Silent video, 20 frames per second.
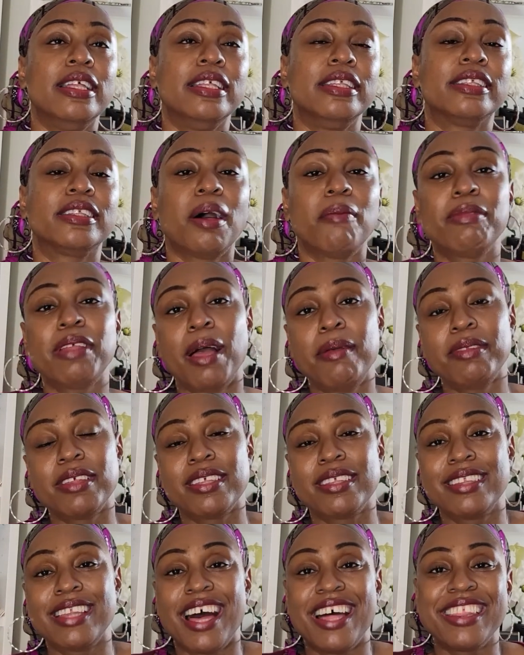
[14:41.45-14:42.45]
Sometimes
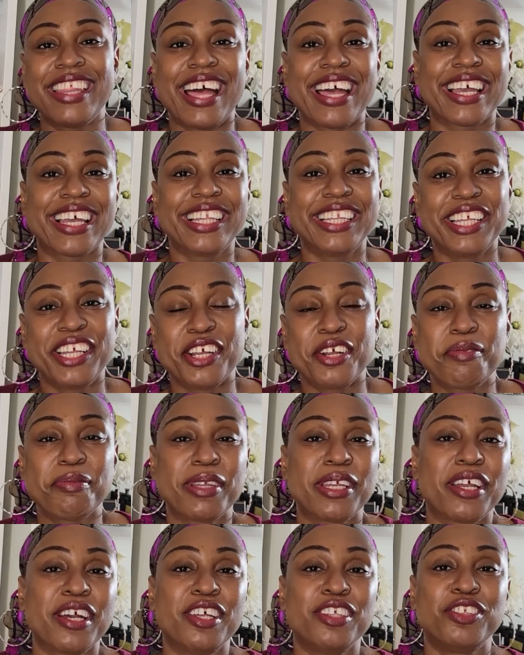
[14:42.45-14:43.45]
it's not that clear
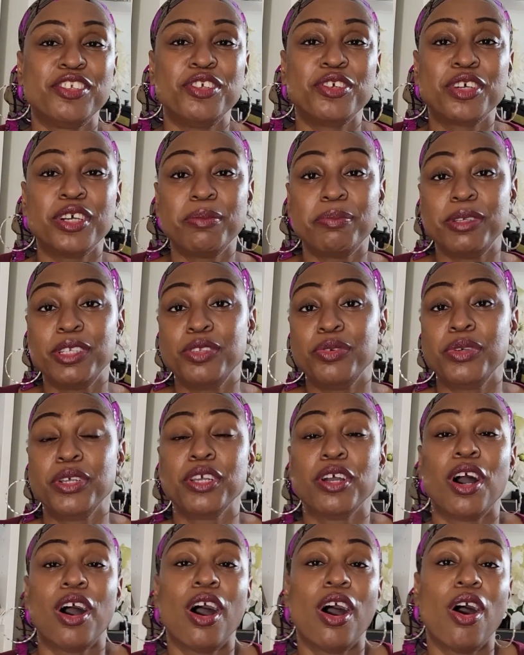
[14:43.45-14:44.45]
because you could be
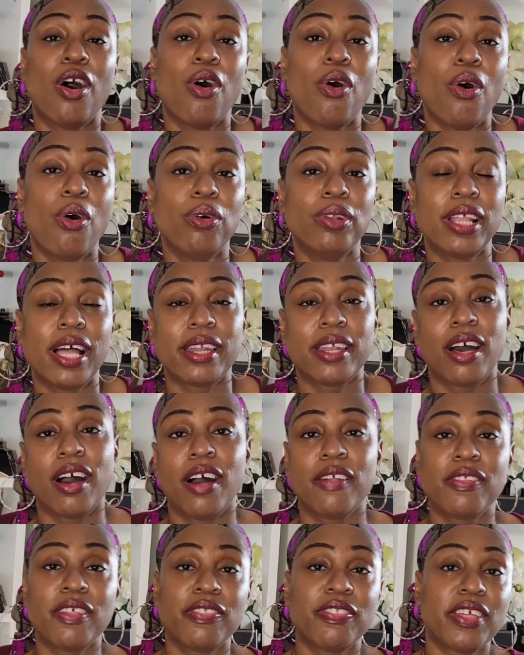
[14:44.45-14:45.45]
doing a whole lot of
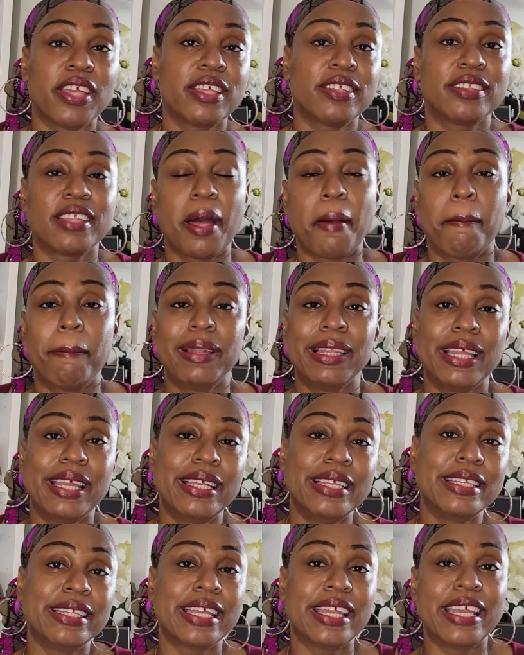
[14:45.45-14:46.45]
other things that
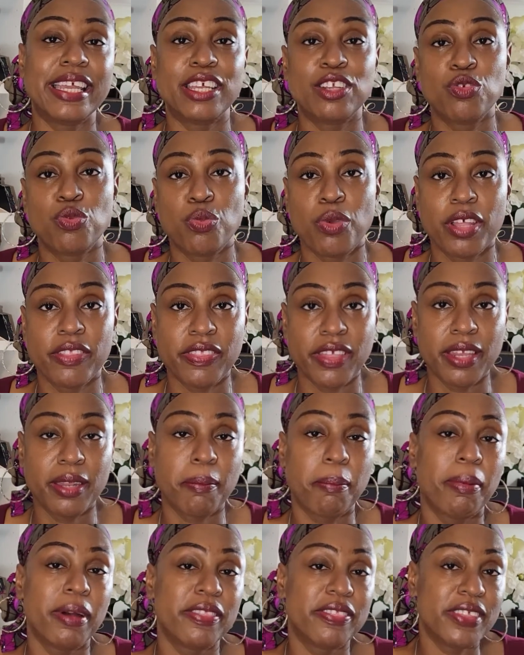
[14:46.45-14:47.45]
blend in with
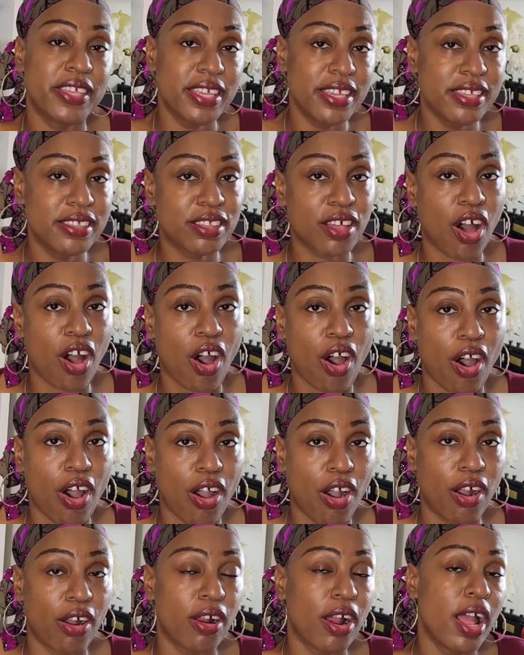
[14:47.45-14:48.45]
it, but these
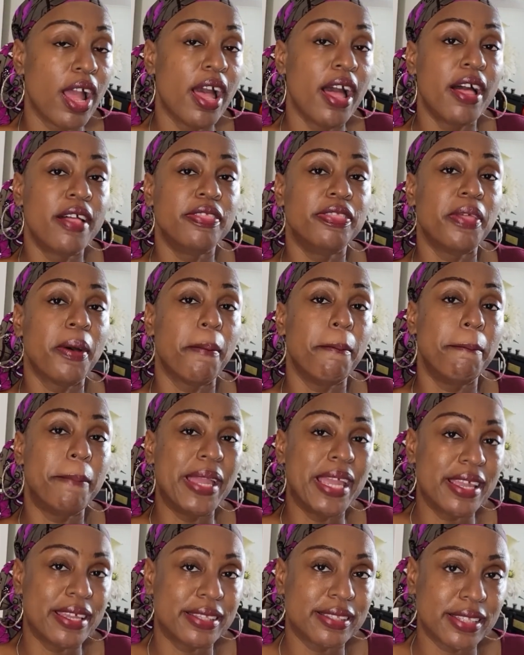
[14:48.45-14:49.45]
are the
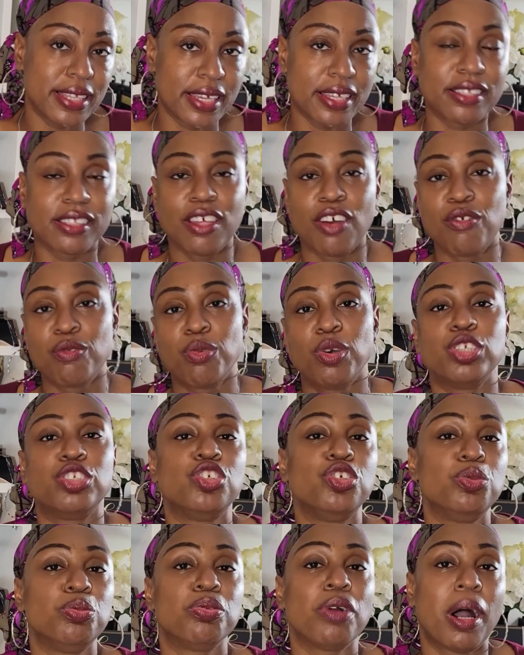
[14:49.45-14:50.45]
basics of
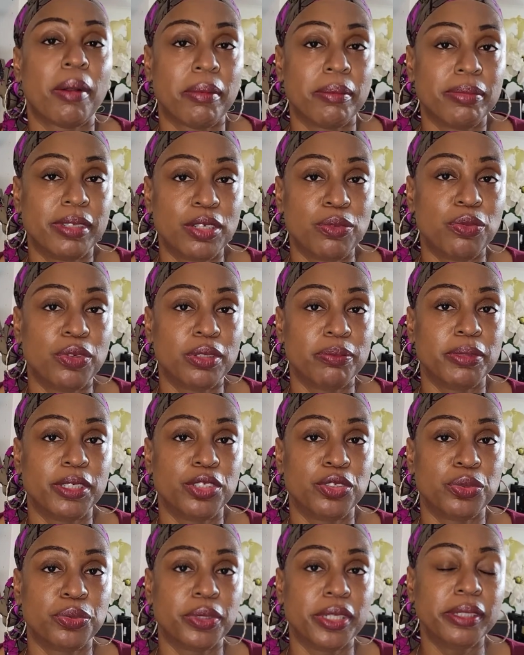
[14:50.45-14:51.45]
what you probably would be
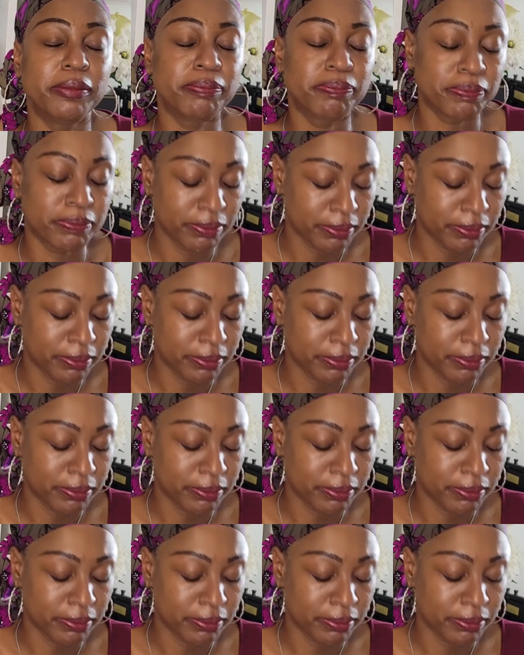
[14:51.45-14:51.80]
doing.